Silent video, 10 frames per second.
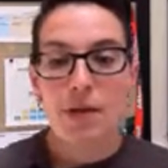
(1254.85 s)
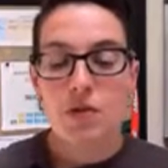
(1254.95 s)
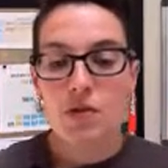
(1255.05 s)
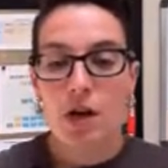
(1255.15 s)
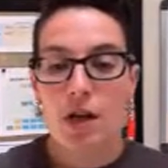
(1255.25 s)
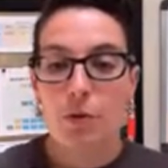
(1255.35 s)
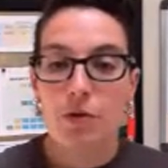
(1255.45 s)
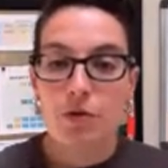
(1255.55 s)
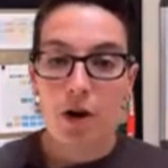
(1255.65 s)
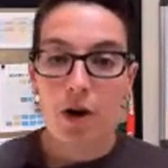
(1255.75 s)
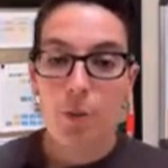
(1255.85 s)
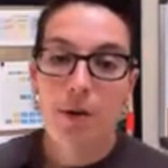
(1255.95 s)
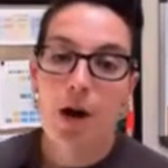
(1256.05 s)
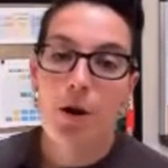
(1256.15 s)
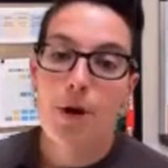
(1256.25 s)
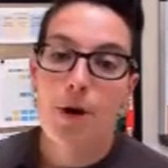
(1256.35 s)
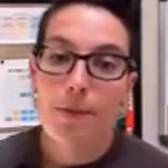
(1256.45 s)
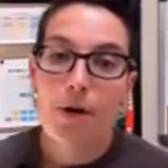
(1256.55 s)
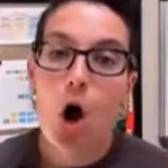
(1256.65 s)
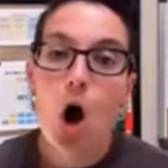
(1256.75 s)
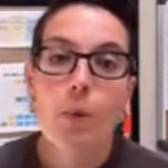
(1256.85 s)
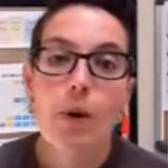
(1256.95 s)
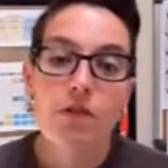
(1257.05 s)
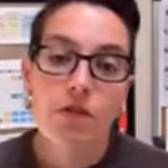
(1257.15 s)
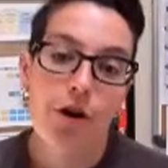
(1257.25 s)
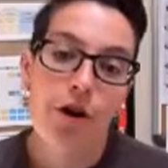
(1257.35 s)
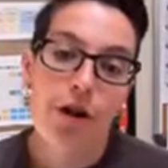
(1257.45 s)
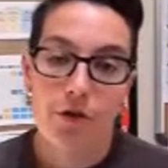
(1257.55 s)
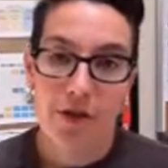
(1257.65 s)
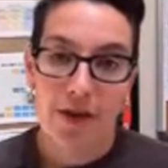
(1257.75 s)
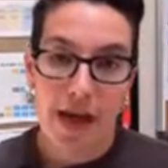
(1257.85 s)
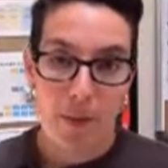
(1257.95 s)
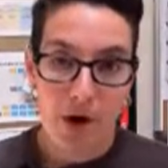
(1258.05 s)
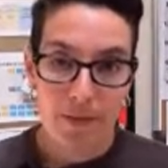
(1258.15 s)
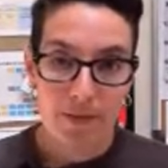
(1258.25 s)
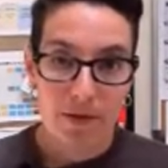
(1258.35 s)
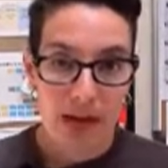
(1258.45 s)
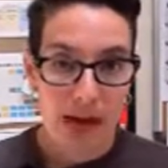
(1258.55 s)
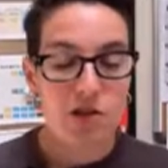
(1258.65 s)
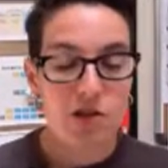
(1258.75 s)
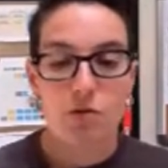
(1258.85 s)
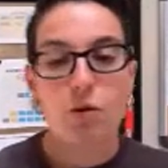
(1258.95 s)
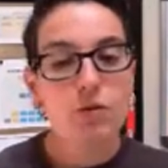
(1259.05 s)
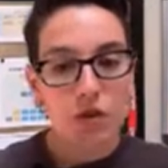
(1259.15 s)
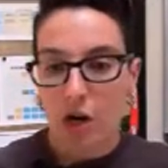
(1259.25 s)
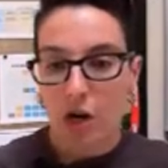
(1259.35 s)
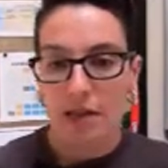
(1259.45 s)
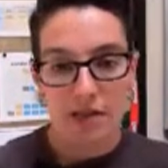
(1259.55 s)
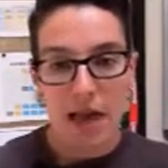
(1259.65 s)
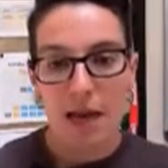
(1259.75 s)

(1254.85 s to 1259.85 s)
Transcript: starting, when you start a webinar, I recommend always starting for the camera. Okay, so don't start on a slide.